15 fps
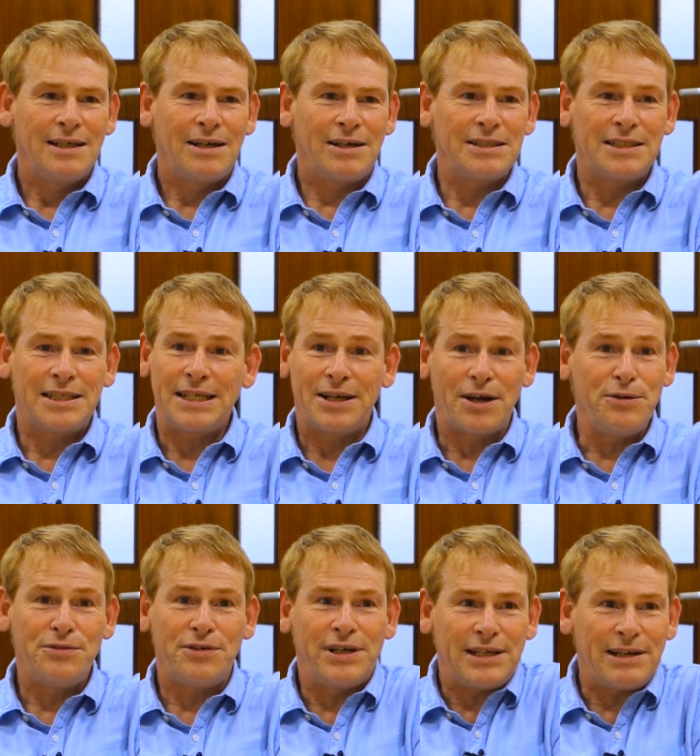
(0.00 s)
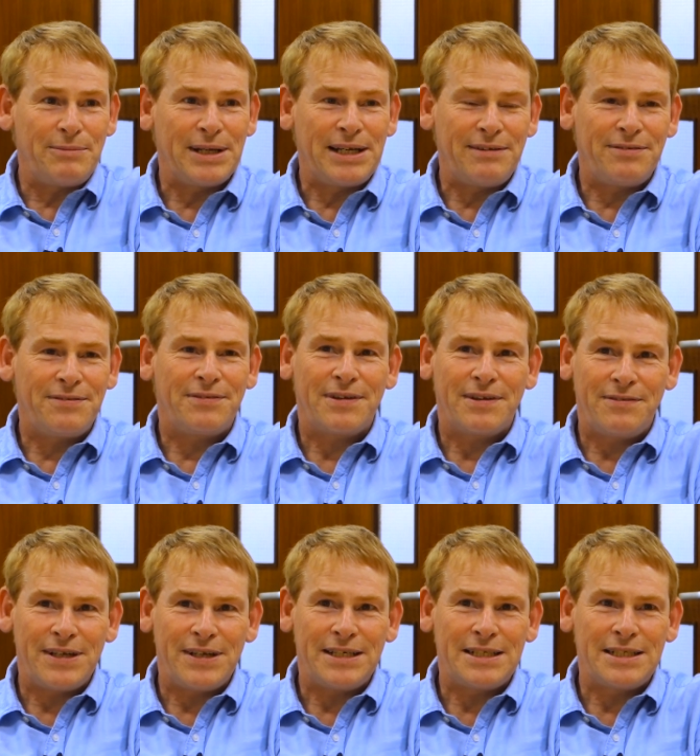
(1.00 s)
I'd say go for it. I mean, if
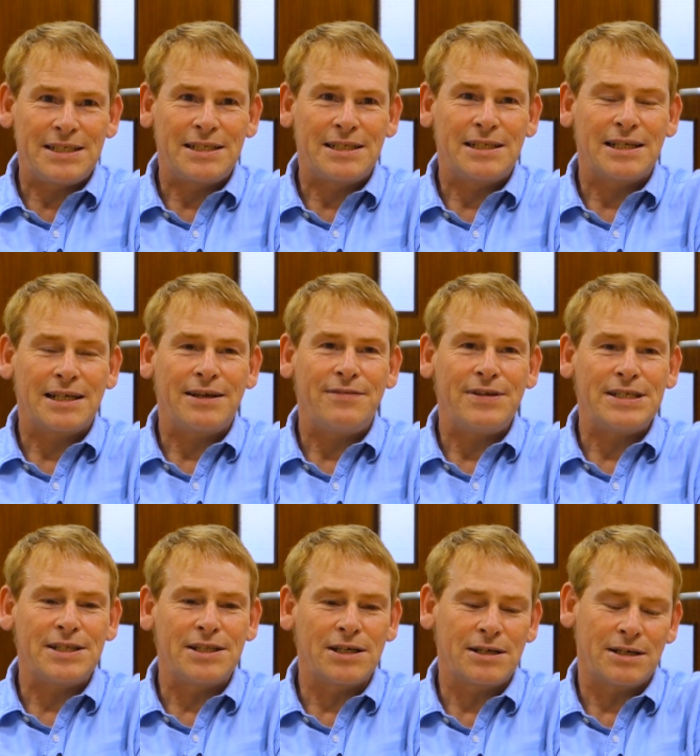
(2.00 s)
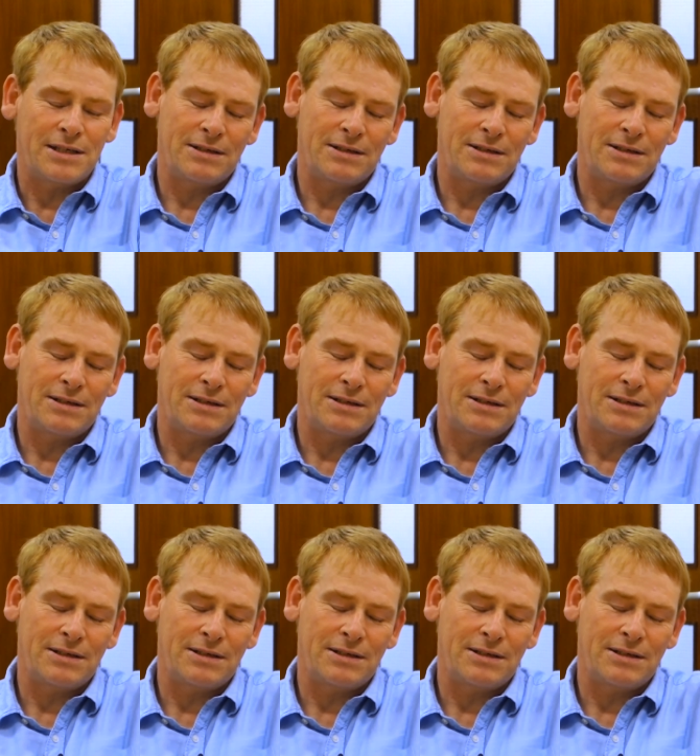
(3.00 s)
if it's if it's the